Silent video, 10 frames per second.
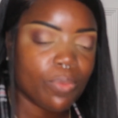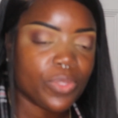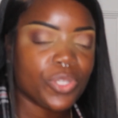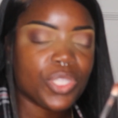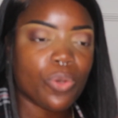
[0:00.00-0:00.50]

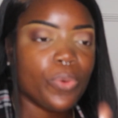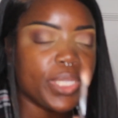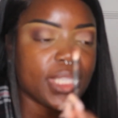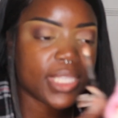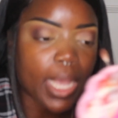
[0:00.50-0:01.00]
there's
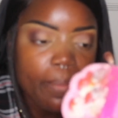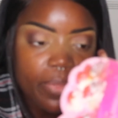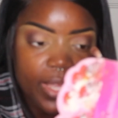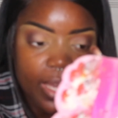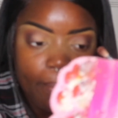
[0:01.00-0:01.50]
always
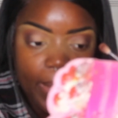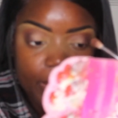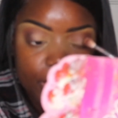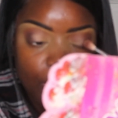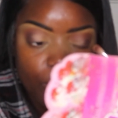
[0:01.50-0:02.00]
something
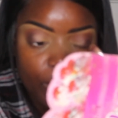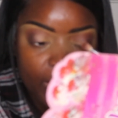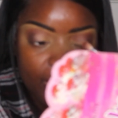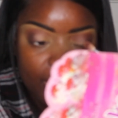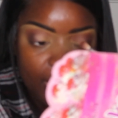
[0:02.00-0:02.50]
about
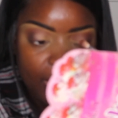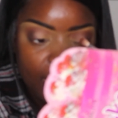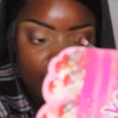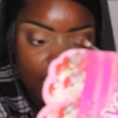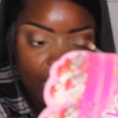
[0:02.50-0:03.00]
someone
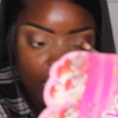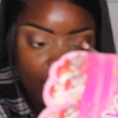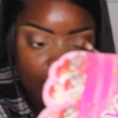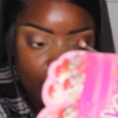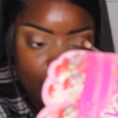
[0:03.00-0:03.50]

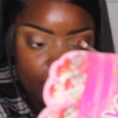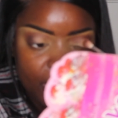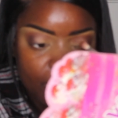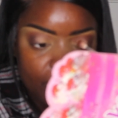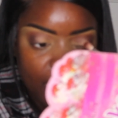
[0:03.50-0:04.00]

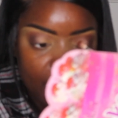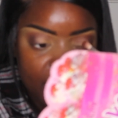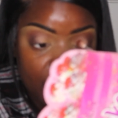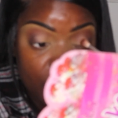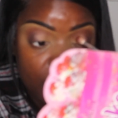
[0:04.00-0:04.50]
sometimes
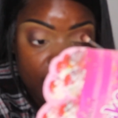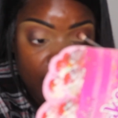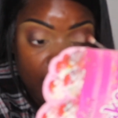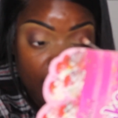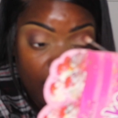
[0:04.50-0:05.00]
that you just
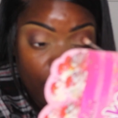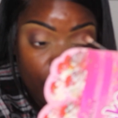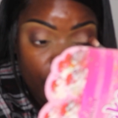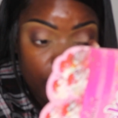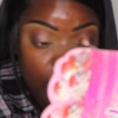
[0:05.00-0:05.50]
cannot
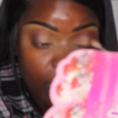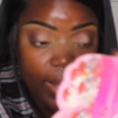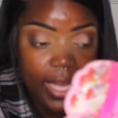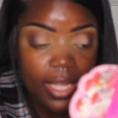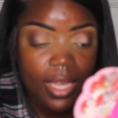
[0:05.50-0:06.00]
overlook,
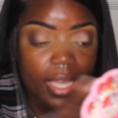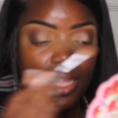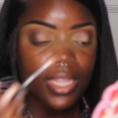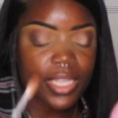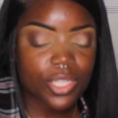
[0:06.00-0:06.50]
right?
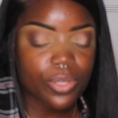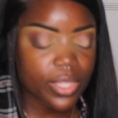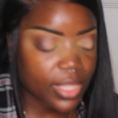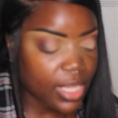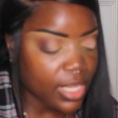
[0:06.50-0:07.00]
Like certain
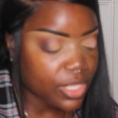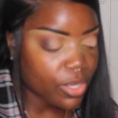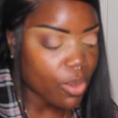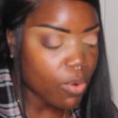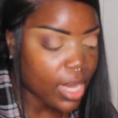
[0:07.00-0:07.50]
things, certain
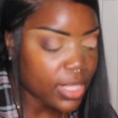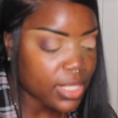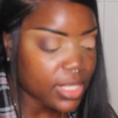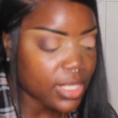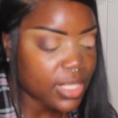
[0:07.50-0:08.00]

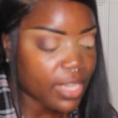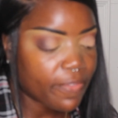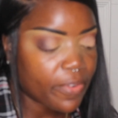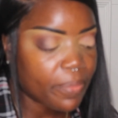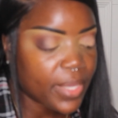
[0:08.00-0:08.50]
qualities. Like
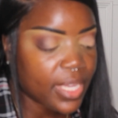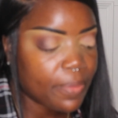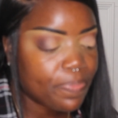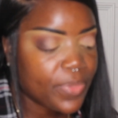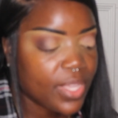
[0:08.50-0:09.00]
for
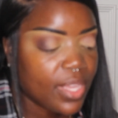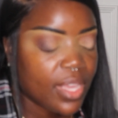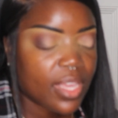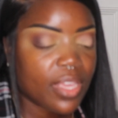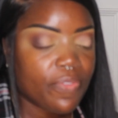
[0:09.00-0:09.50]
me,
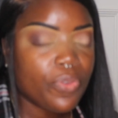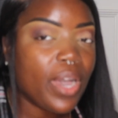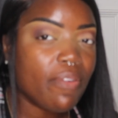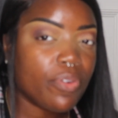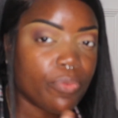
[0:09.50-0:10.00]
if you
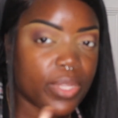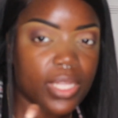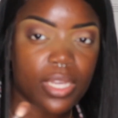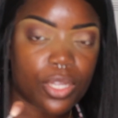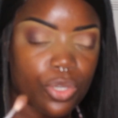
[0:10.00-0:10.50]
have a
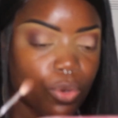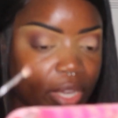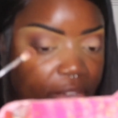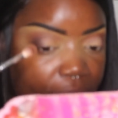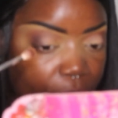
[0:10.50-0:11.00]
really
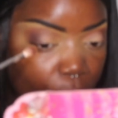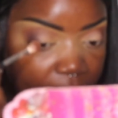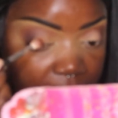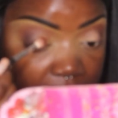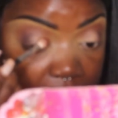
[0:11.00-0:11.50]
annoying
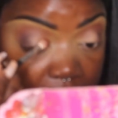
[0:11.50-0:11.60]
voice,